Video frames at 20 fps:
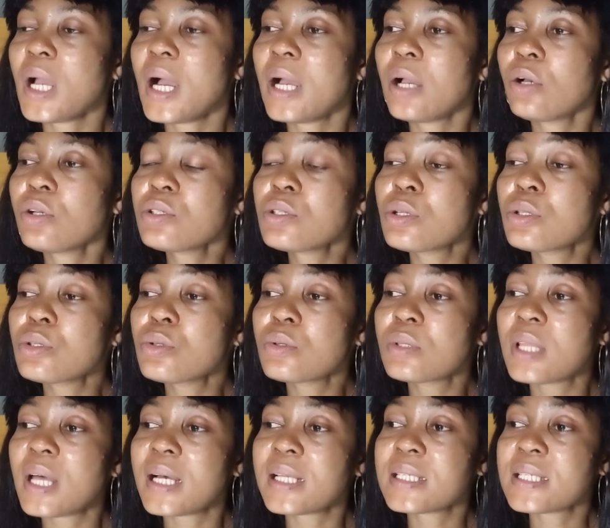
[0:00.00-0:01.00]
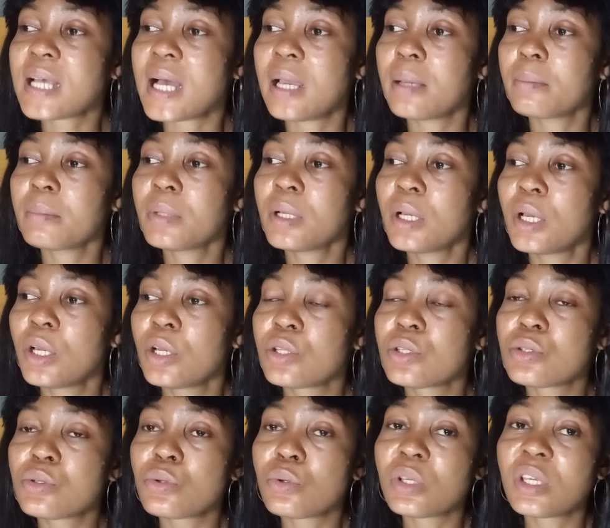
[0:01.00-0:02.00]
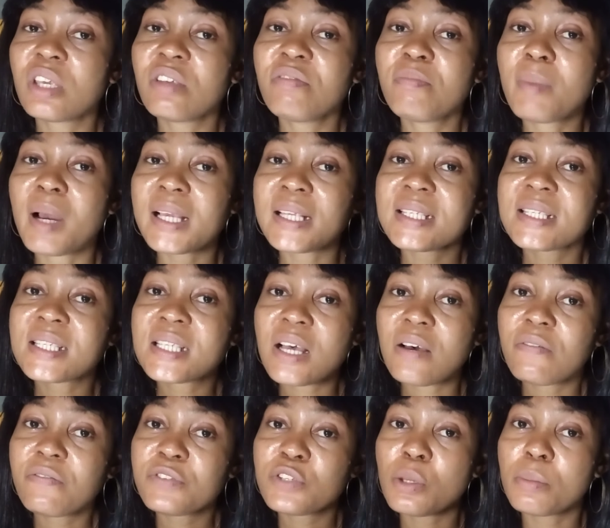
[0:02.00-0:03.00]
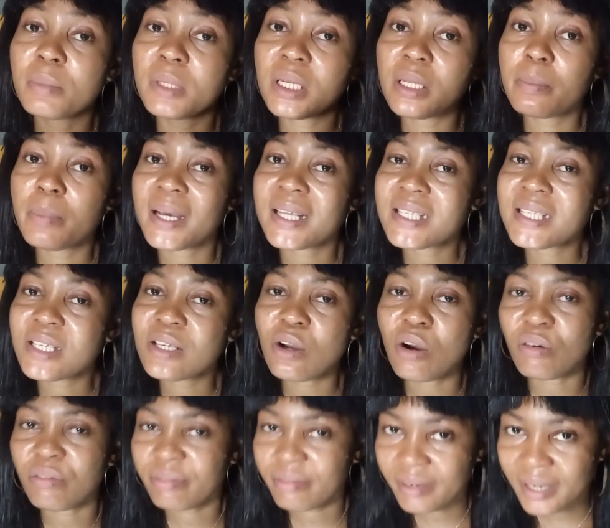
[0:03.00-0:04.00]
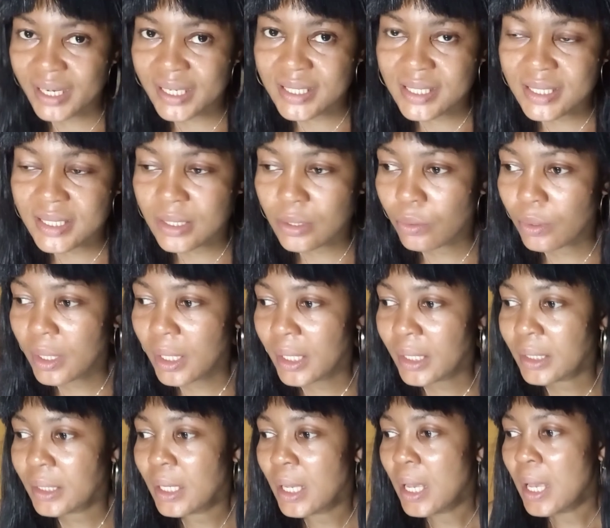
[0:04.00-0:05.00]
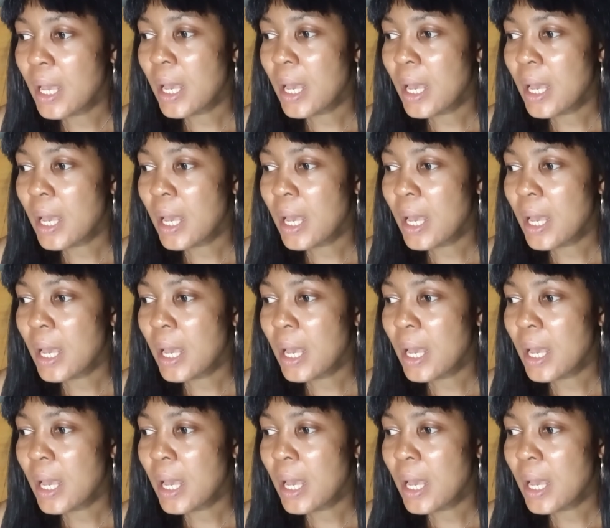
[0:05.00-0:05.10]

I also took that time to give myself some liberty of rest, okay?